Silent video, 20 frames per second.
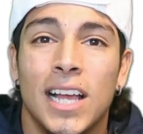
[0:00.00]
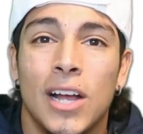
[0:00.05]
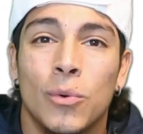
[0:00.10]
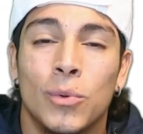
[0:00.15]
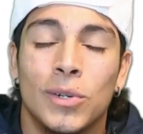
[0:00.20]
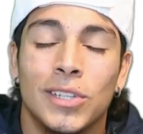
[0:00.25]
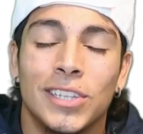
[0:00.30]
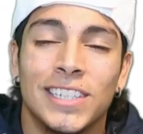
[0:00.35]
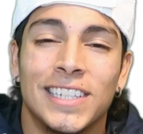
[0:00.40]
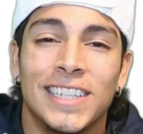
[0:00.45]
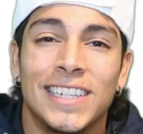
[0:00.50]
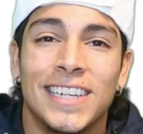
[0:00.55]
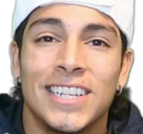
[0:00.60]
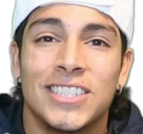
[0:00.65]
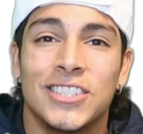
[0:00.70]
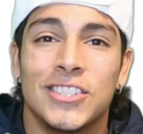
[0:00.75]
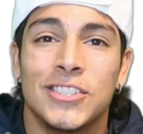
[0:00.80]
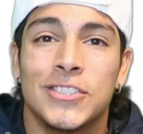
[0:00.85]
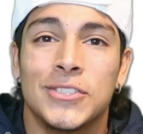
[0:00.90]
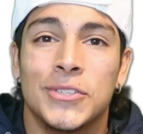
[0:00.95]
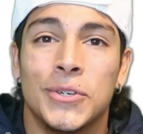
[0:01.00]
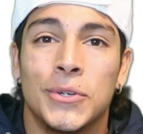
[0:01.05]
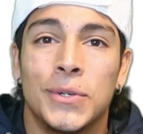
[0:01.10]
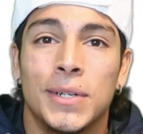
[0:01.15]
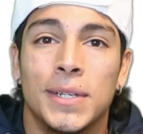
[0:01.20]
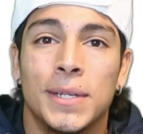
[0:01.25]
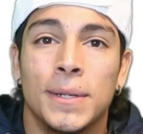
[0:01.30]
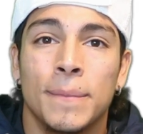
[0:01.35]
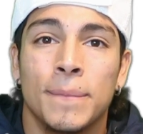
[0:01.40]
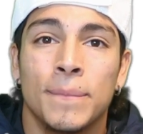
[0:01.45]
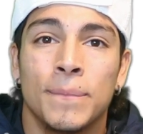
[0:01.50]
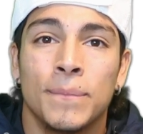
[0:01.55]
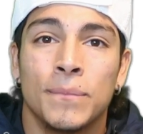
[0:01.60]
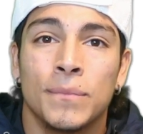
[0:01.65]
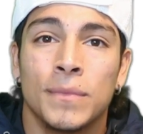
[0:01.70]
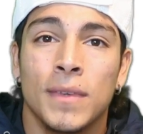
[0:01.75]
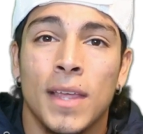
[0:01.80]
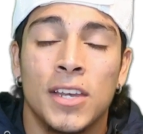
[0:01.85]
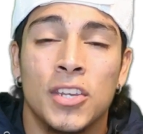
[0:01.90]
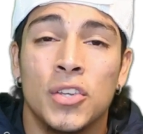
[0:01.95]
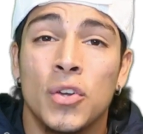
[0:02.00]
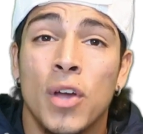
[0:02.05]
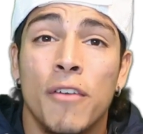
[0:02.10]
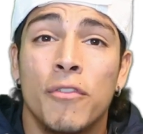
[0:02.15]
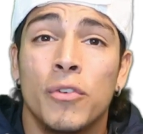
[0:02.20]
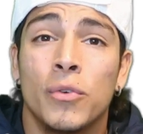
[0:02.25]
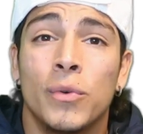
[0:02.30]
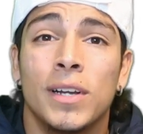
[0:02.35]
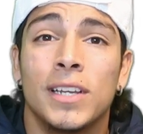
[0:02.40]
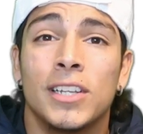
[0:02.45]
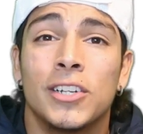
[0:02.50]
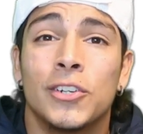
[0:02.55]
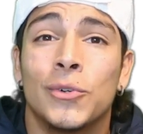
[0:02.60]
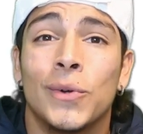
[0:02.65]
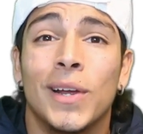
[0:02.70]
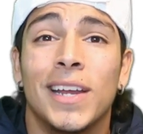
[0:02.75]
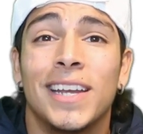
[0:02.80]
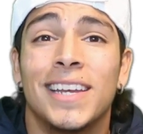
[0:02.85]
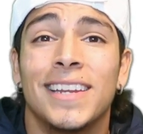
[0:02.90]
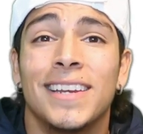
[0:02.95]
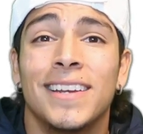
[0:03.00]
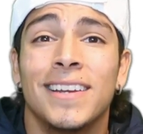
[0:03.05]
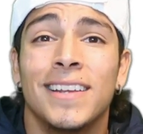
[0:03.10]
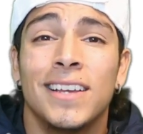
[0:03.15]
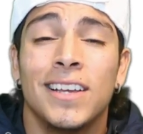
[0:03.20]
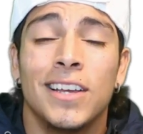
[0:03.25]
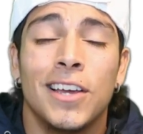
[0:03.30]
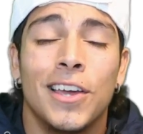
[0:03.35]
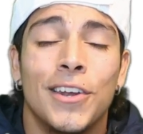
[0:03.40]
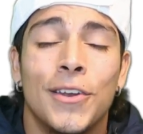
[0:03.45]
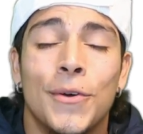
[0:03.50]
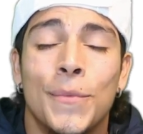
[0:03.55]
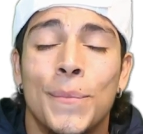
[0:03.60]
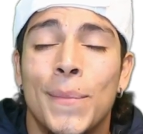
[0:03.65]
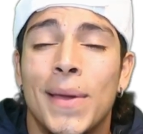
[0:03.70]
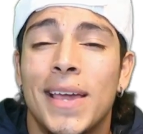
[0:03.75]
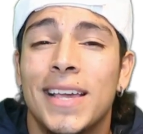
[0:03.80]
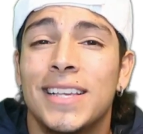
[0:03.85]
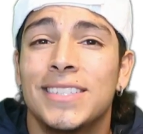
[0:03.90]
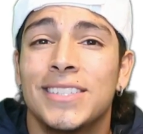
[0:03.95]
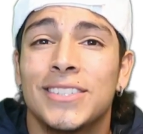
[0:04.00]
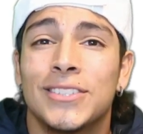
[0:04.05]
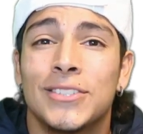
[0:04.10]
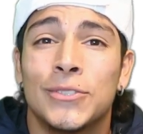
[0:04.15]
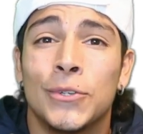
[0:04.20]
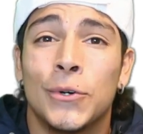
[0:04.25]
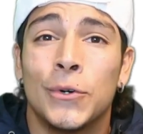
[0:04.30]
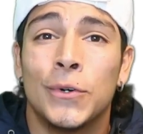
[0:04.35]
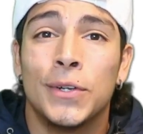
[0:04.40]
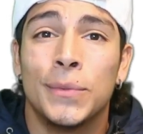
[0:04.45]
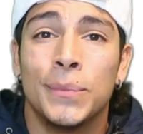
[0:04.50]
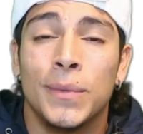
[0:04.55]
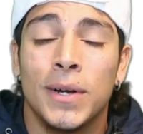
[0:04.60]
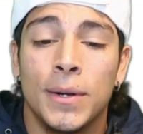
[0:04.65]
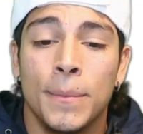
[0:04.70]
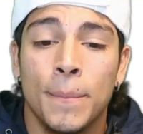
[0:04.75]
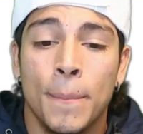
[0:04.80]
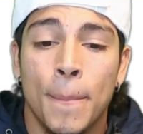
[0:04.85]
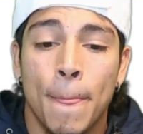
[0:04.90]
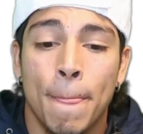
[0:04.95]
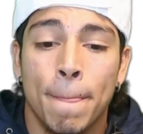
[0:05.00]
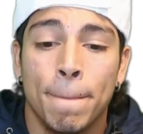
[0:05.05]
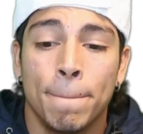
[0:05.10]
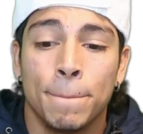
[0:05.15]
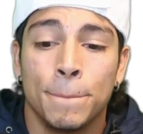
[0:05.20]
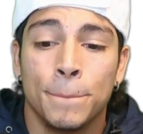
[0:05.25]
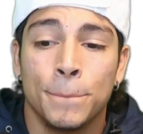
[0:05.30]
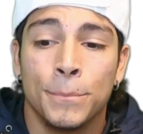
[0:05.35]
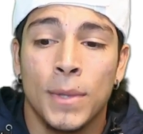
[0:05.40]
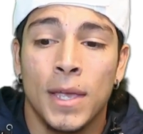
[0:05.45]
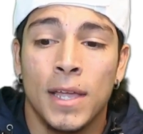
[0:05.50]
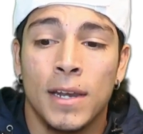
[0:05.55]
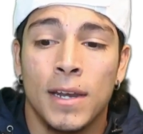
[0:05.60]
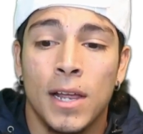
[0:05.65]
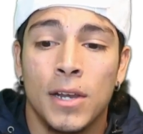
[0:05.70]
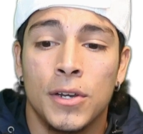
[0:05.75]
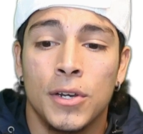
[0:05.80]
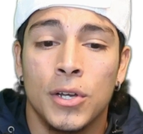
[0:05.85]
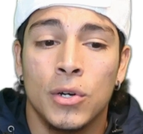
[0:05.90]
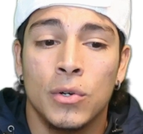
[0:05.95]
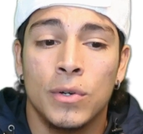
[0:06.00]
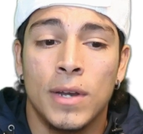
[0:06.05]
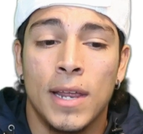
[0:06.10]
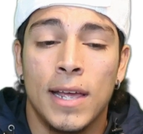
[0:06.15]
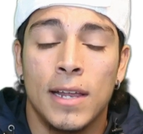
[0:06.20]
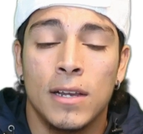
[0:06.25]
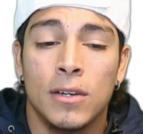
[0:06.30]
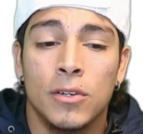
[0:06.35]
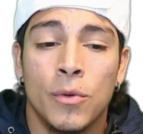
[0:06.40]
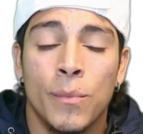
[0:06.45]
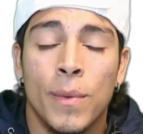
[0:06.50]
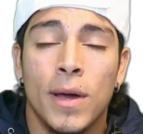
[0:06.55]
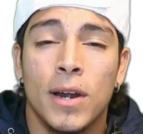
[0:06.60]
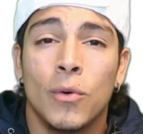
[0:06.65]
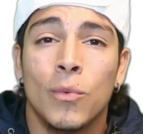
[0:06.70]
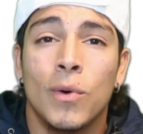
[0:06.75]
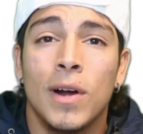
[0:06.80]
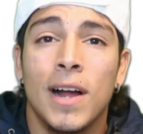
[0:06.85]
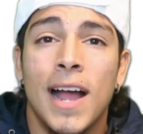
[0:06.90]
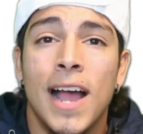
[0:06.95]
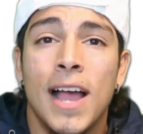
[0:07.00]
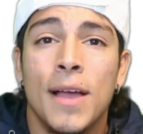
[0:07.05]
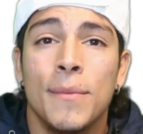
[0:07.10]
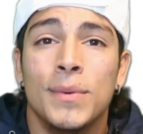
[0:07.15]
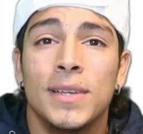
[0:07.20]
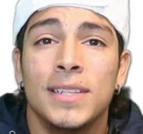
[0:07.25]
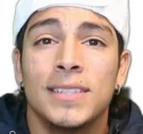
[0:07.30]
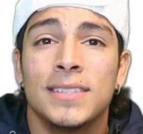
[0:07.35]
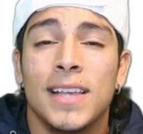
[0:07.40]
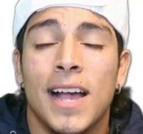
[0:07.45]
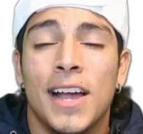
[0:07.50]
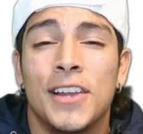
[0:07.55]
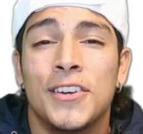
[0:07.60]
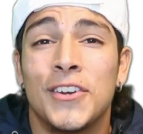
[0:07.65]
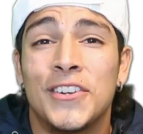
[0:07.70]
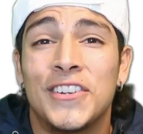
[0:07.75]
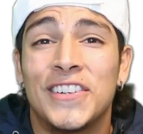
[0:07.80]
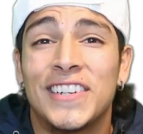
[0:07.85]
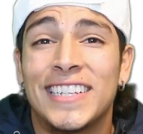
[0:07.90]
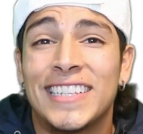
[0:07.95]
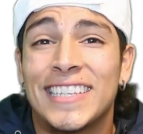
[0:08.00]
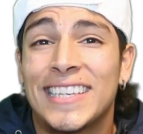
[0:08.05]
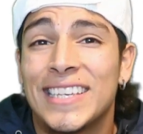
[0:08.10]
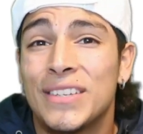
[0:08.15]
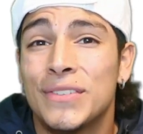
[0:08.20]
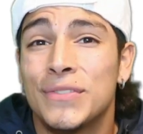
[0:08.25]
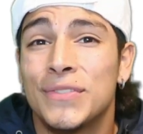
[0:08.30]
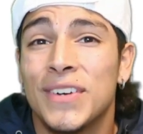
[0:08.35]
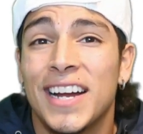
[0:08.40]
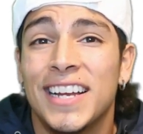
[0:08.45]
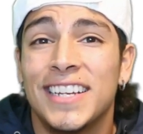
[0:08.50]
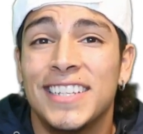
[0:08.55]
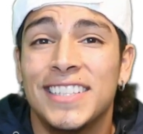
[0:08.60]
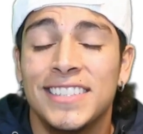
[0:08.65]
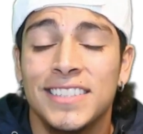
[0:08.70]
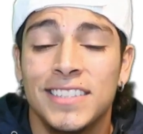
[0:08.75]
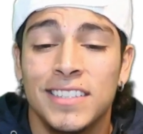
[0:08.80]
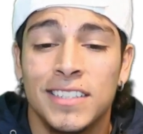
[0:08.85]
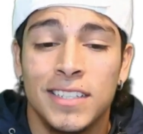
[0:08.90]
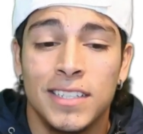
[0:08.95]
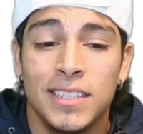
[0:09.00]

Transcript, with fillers: and we're looking at your story. And you have already created an amazing story, Mom. And I know that no matter what happens, I know you're going to keep fighting.